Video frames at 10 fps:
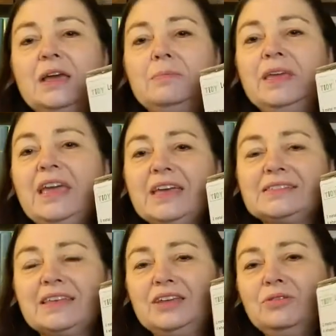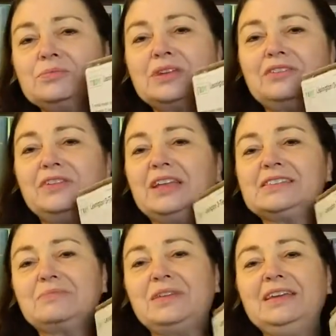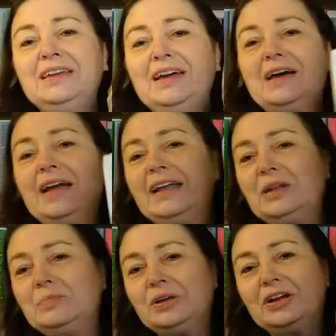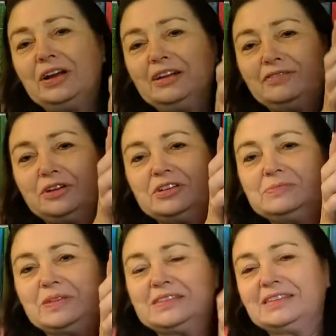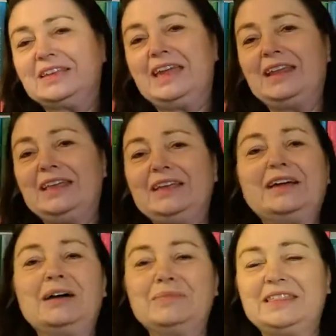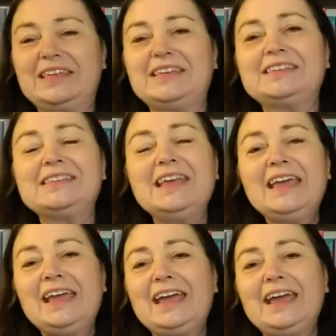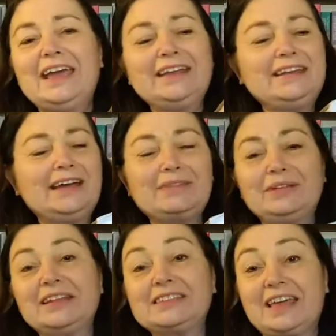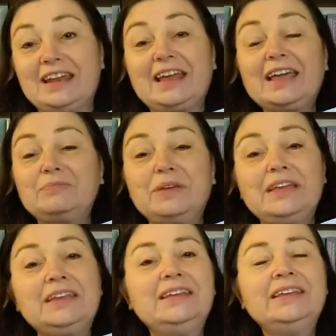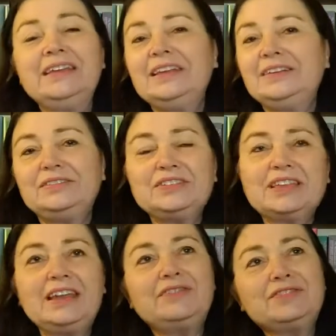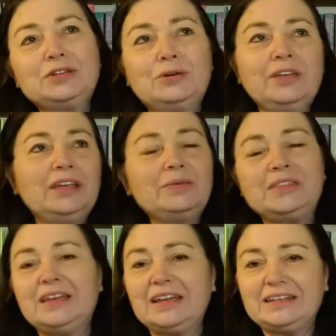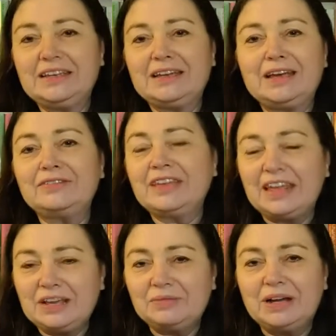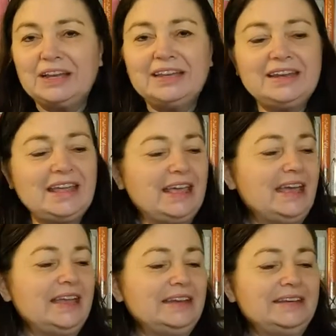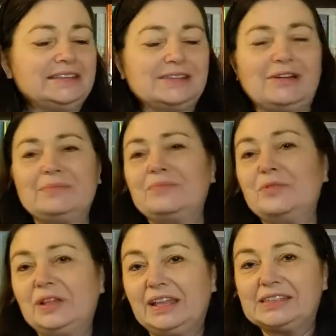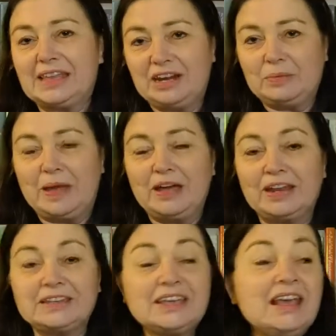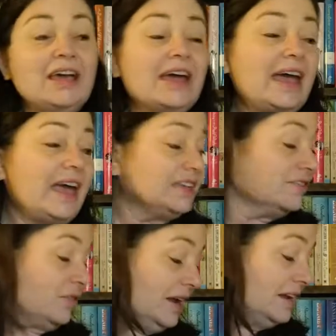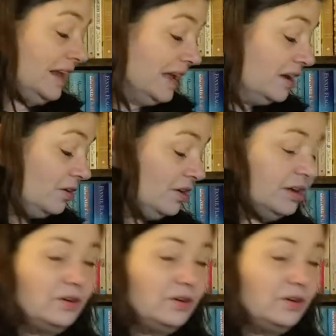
P.S. I knew I was going to forget something. I got a book cart for Christmas. Katie got me this, and I'm really excited. I had been just kind of toying with the idea of getting one, and so I'm really excited about it. As of right now,